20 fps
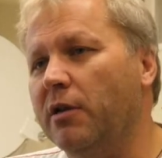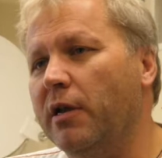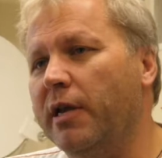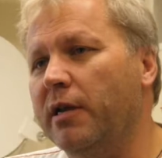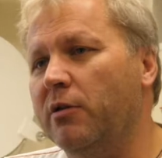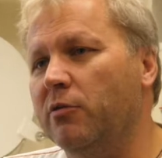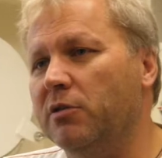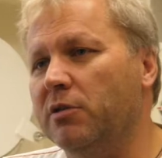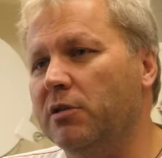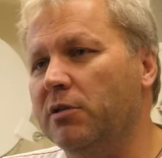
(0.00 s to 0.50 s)

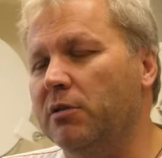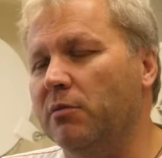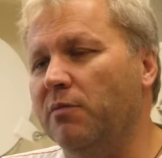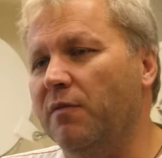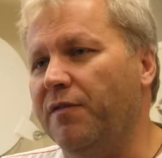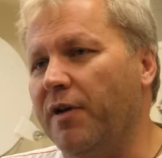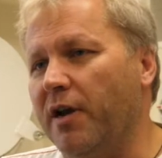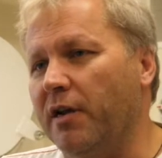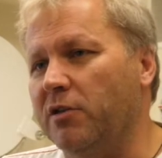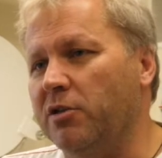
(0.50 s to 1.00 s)
ecosystem
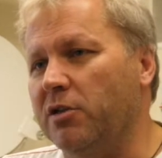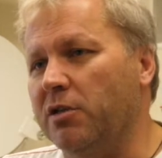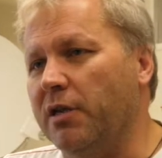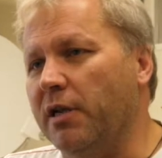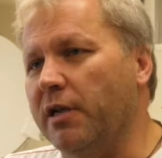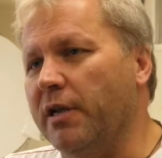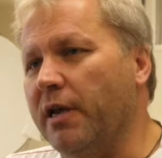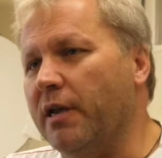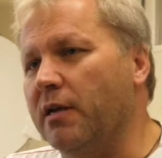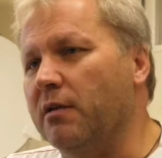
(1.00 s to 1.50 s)

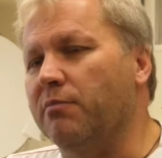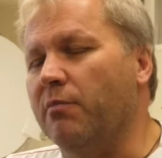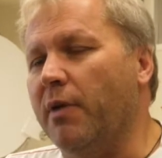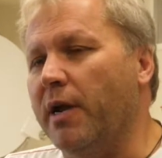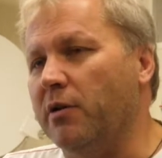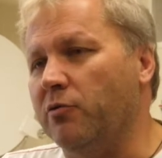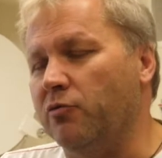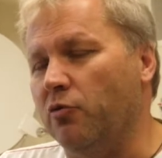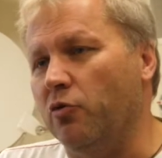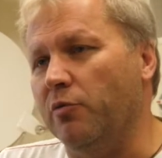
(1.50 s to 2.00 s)
functioning and
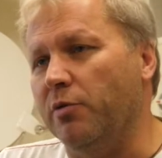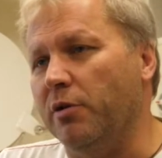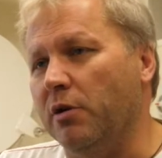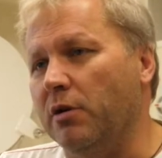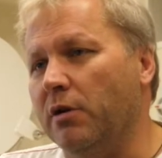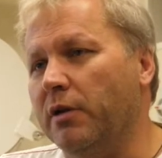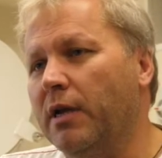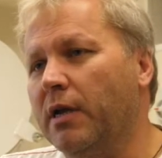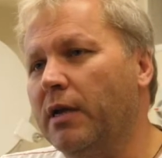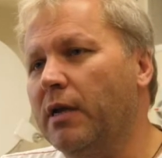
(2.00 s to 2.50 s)
microbial
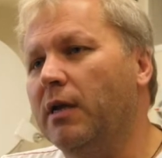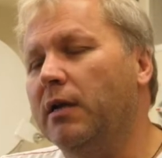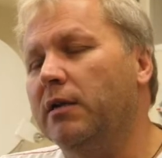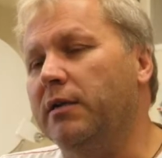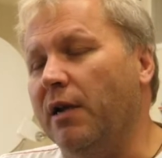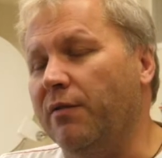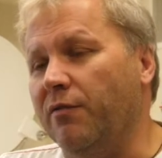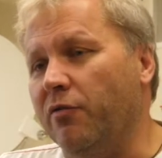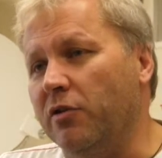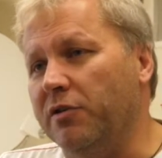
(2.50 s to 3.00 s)

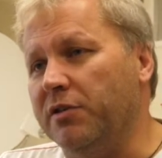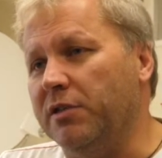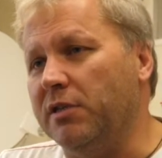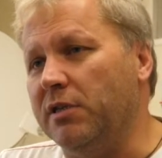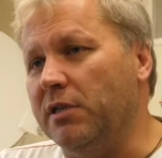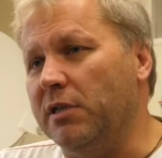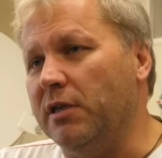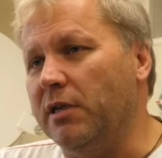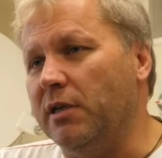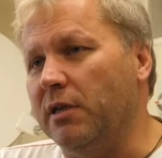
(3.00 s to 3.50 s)

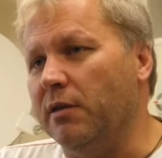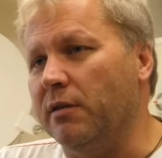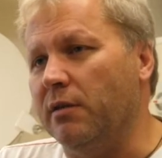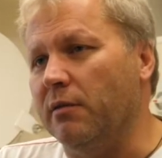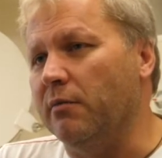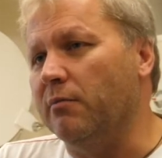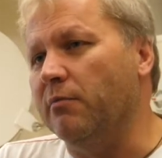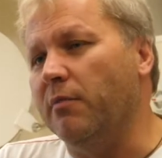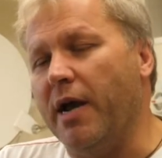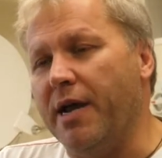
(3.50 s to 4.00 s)
diversity in the
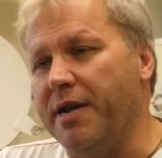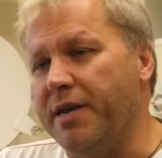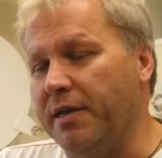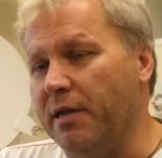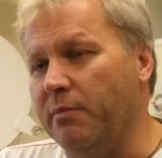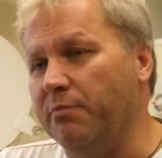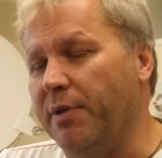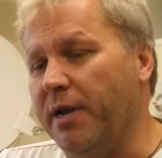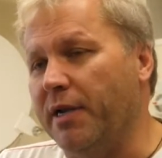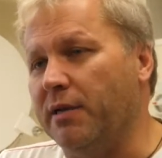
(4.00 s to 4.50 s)
mining
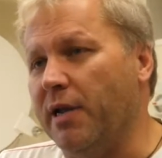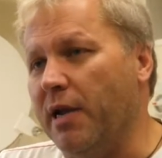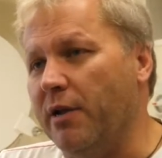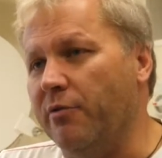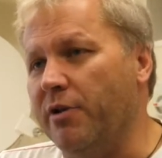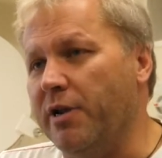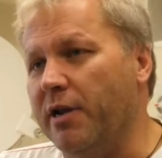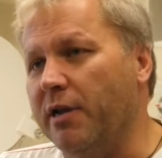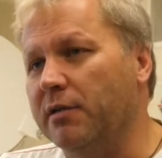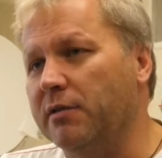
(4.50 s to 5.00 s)
impact
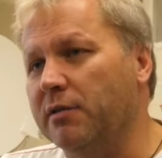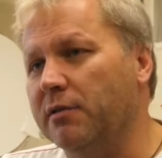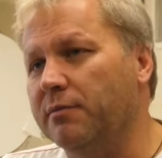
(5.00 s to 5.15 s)
areas.